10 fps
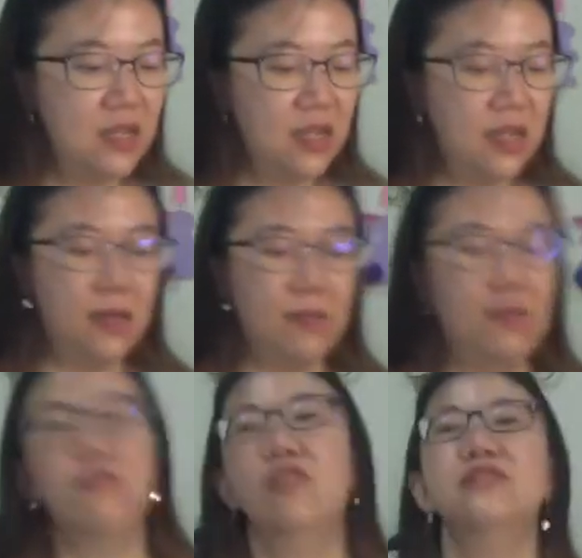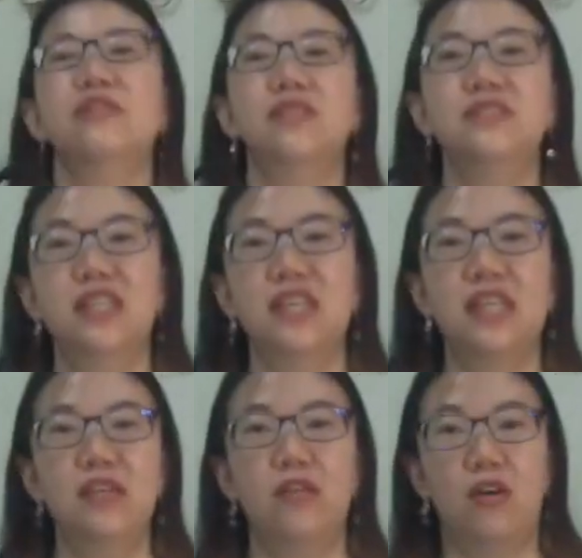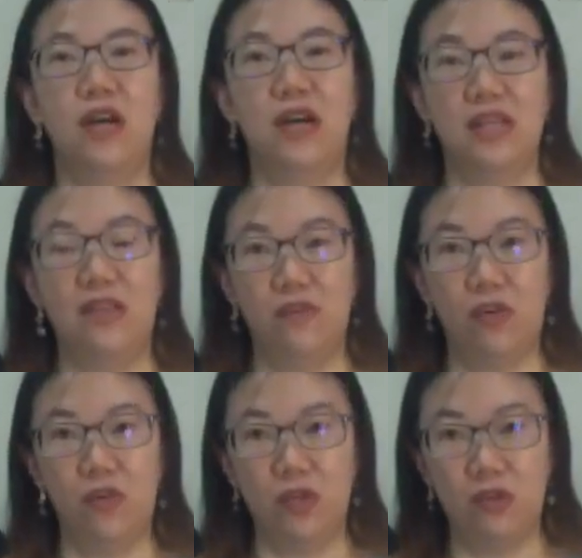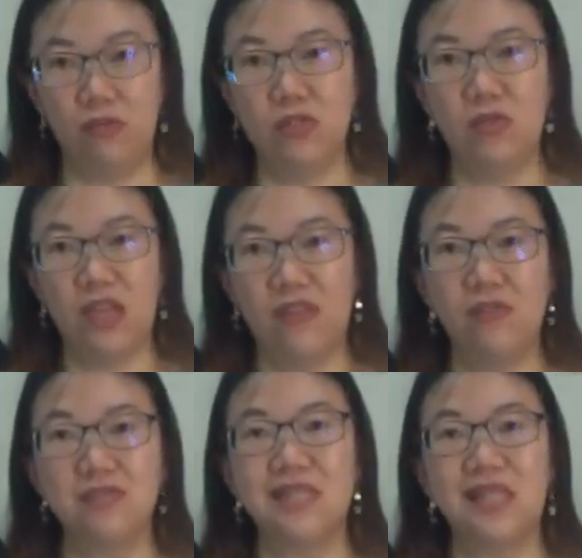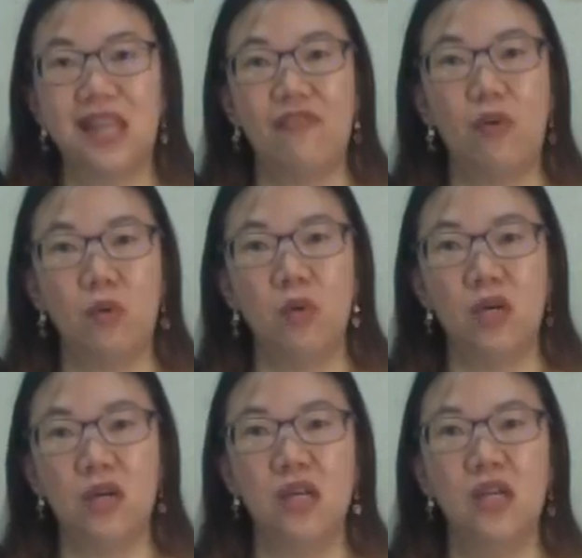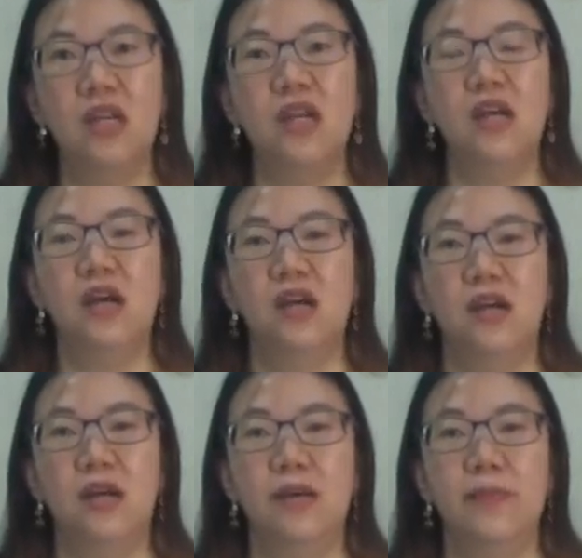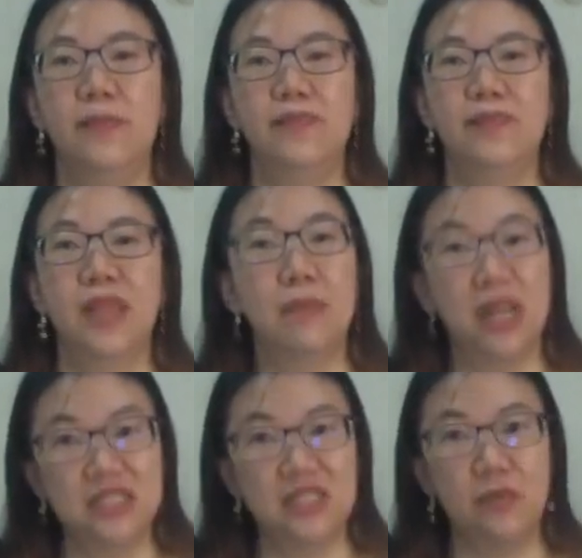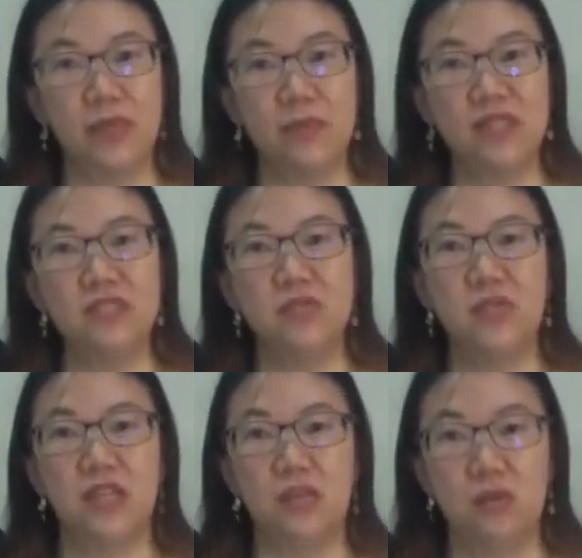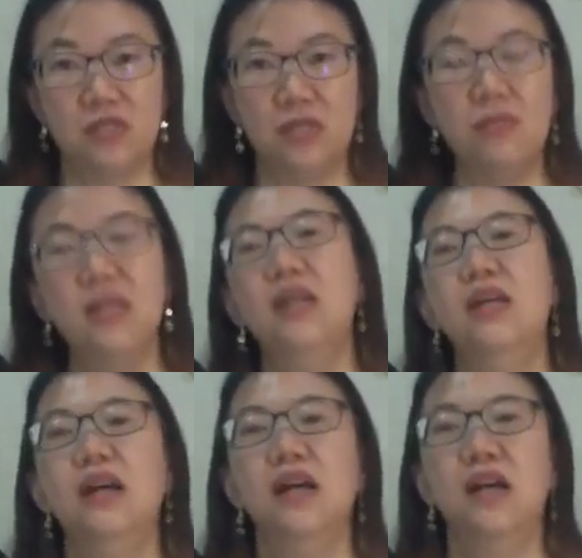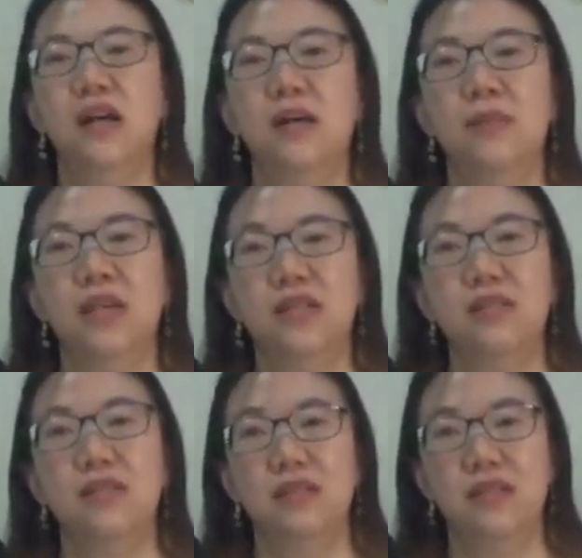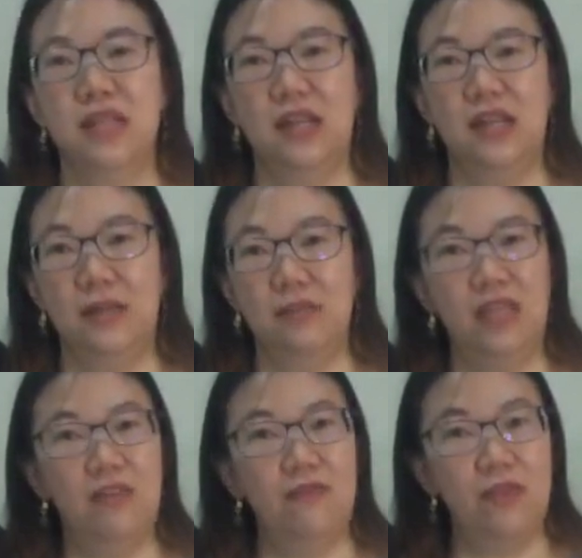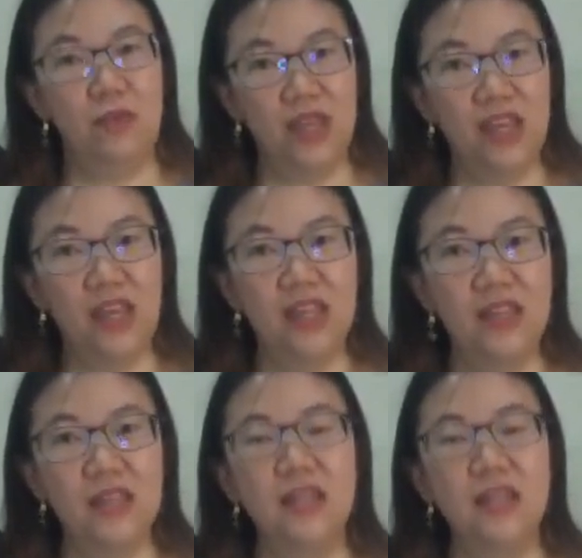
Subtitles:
Of course, if let's say you still have those leftover plastic ribbon, you can use them, but if you can,